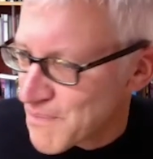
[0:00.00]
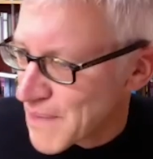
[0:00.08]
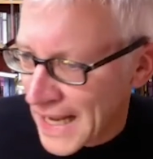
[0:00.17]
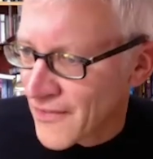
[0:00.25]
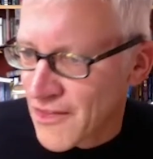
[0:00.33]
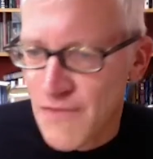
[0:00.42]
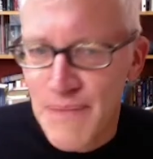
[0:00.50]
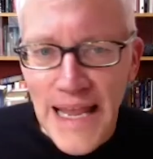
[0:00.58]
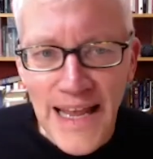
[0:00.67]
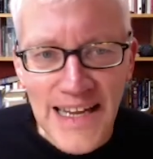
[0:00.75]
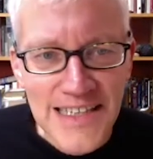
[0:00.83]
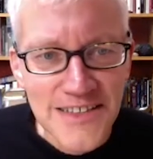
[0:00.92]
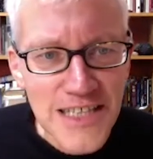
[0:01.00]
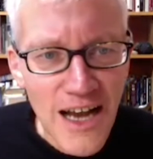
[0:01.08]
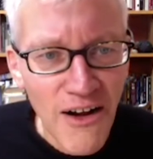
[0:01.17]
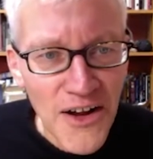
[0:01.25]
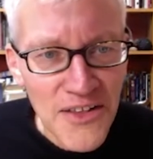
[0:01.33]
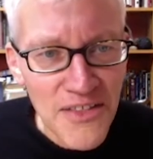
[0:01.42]
began speaking in
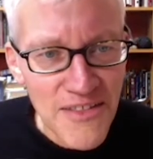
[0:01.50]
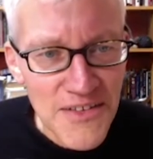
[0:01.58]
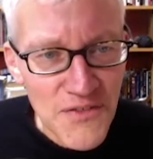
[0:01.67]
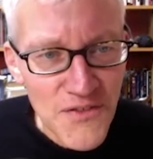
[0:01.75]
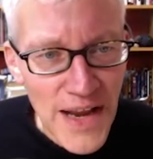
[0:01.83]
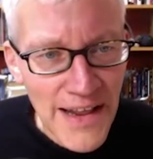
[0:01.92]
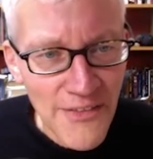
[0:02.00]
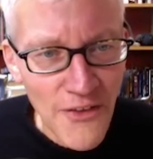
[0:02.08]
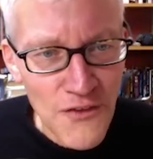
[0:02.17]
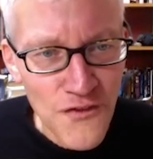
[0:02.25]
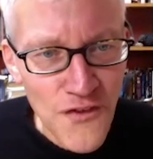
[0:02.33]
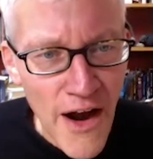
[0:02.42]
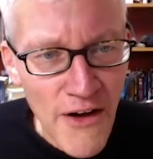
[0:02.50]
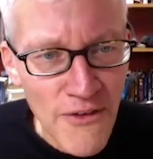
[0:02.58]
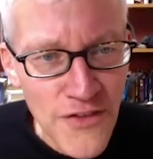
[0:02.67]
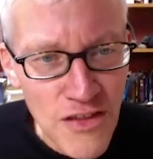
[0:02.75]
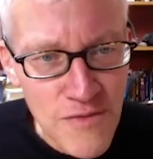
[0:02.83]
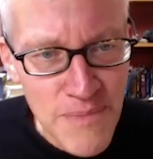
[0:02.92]
tongues and feeling that the fire
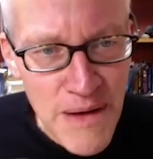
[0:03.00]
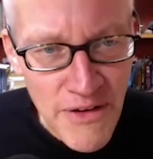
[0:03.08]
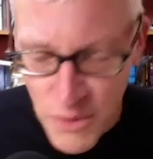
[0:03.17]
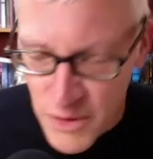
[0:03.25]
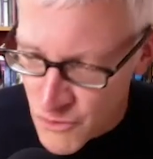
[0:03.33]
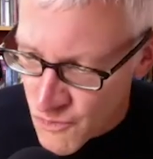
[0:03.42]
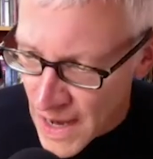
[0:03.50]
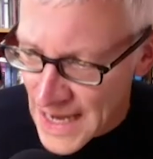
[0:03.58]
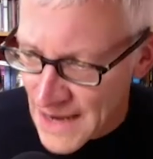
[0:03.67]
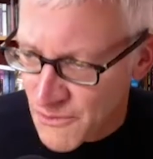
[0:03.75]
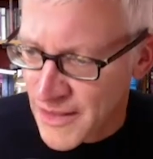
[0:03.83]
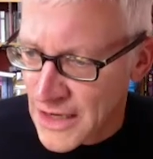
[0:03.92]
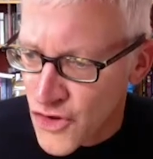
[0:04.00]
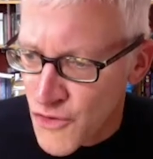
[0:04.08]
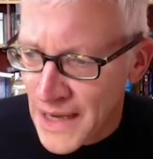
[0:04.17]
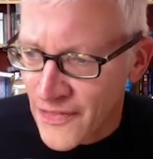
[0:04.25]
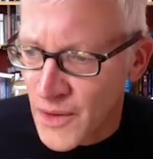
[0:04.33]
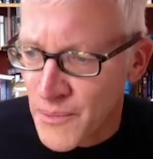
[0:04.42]
of the Spirit was
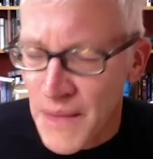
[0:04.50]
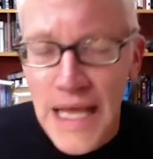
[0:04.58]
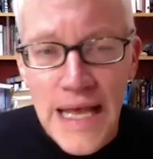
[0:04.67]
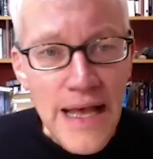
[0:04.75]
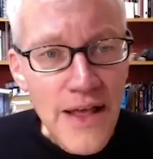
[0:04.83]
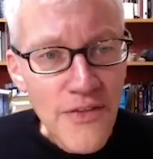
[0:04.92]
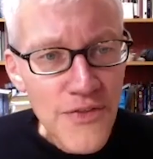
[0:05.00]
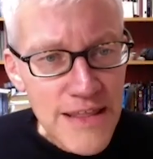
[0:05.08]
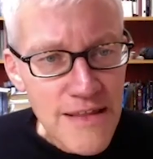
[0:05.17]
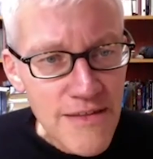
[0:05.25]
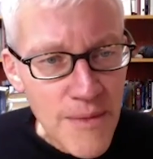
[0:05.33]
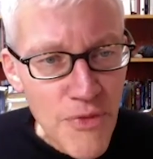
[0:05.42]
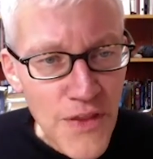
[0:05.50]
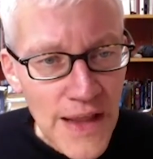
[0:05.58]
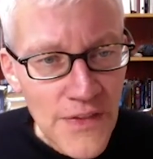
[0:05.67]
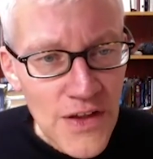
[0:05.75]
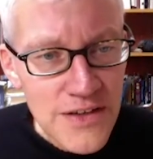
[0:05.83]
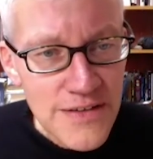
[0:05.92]
illumining them. This is
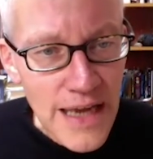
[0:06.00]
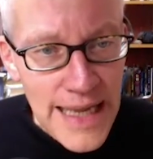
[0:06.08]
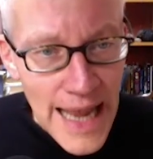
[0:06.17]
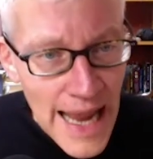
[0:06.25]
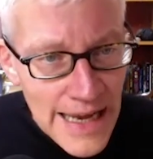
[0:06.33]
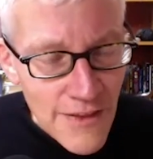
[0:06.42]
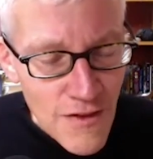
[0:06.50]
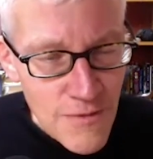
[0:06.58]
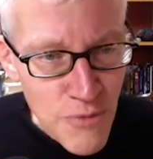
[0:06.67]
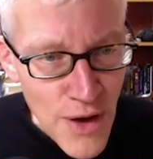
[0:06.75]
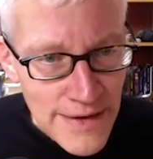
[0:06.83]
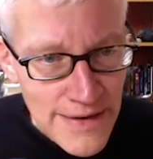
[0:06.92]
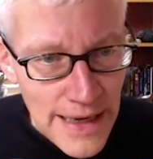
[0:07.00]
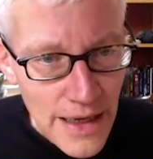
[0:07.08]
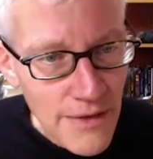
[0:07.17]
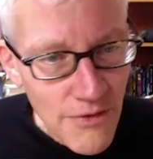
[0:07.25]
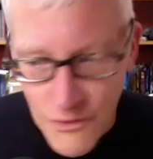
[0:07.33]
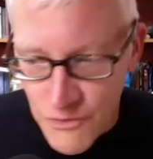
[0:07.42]
something that, again, is
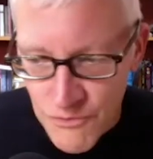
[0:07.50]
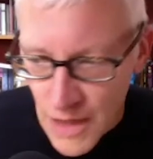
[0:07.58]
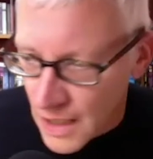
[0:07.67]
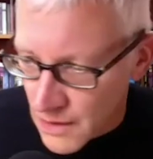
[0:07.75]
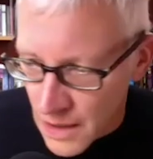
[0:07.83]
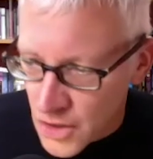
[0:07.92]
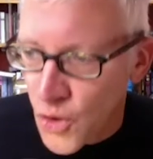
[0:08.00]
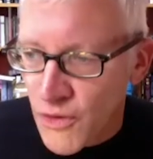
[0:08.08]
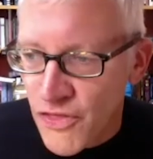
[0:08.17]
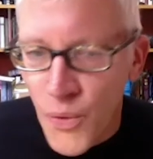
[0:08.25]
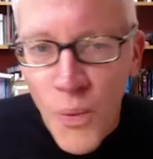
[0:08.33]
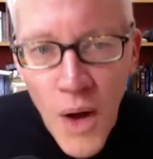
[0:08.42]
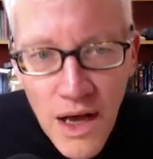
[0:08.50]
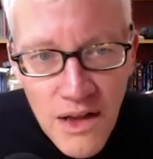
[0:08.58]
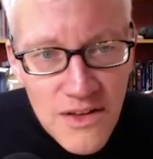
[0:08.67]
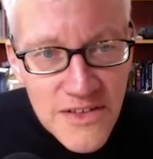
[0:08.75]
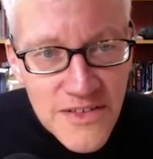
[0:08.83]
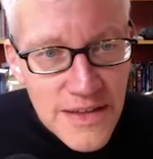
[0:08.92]
spreading across the
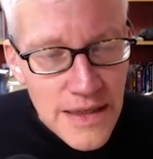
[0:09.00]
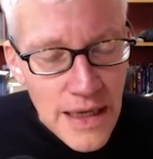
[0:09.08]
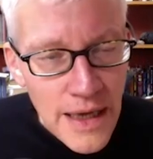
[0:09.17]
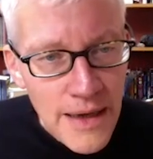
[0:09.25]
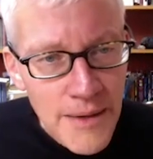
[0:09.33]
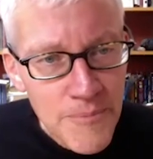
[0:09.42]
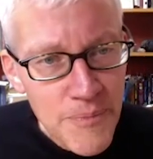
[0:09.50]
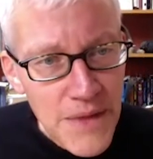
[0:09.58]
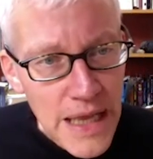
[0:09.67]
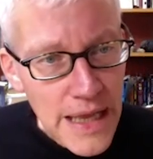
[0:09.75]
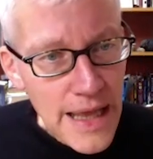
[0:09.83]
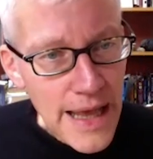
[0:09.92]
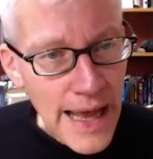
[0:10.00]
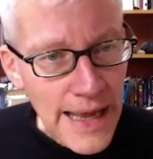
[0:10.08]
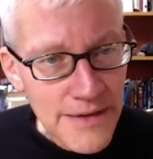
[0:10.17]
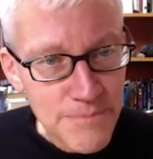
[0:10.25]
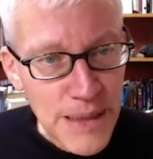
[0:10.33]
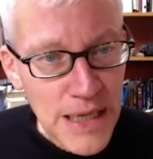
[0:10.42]
world.
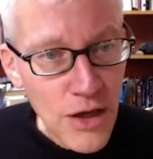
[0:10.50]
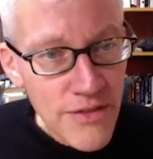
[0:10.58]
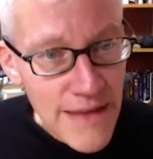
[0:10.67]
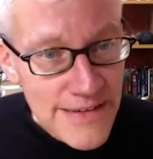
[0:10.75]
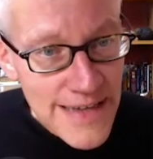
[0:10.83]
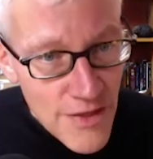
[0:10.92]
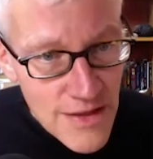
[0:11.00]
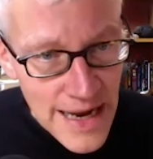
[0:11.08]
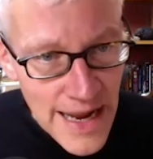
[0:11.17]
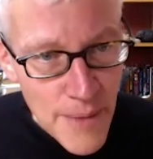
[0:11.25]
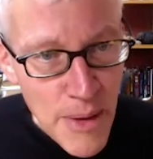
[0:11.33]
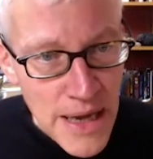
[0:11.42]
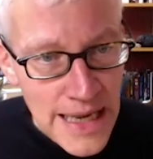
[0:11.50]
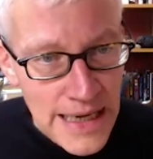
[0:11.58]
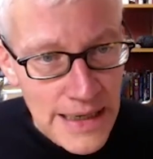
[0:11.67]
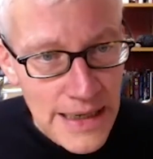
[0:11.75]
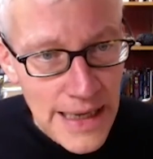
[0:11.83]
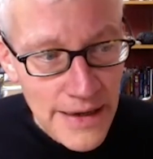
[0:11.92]
And because it tends to happen
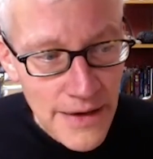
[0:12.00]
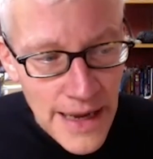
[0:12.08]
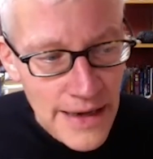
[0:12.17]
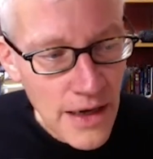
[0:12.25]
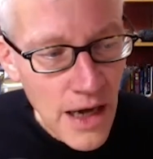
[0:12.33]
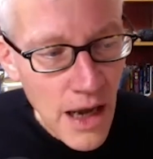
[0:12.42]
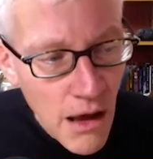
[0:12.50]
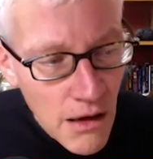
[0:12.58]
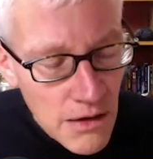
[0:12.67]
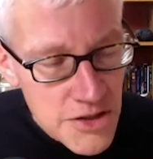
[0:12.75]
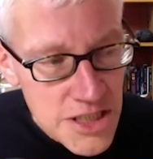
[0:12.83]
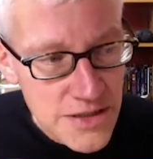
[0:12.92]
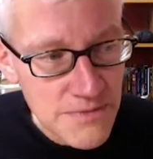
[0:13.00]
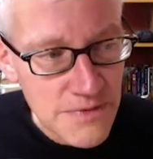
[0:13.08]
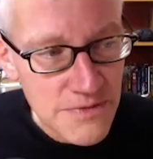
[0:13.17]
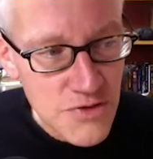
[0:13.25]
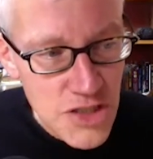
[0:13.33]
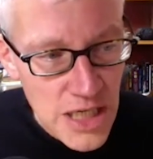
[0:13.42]
in large
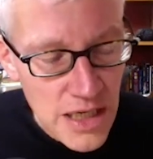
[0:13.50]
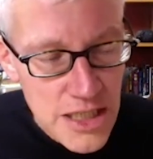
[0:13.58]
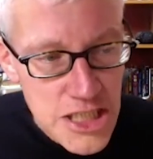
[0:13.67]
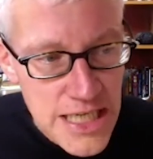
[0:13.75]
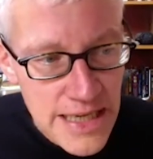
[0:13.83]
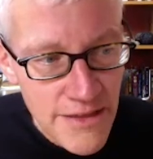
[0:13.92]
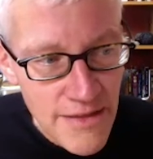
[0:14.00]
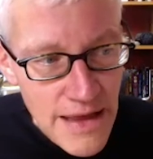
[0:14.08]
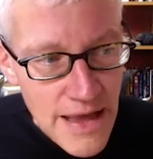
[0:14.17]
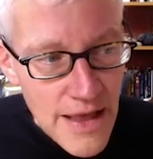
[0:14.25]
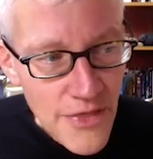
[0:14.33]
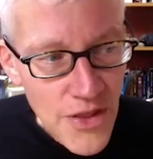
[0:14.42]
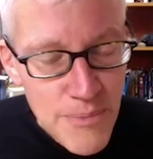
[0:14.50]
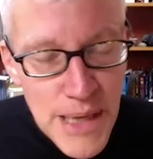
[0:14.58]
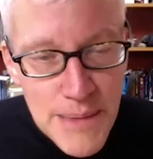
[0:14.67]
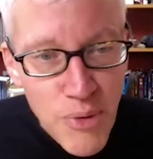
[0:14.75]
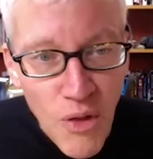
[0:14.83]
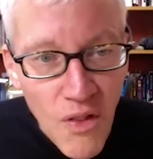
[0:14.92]
churches that
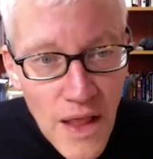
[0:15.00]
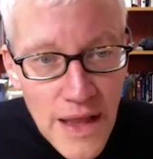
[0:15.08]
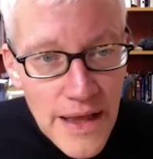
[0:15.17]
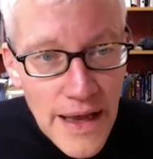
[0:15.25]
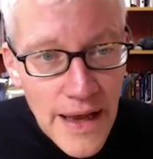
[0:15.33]
people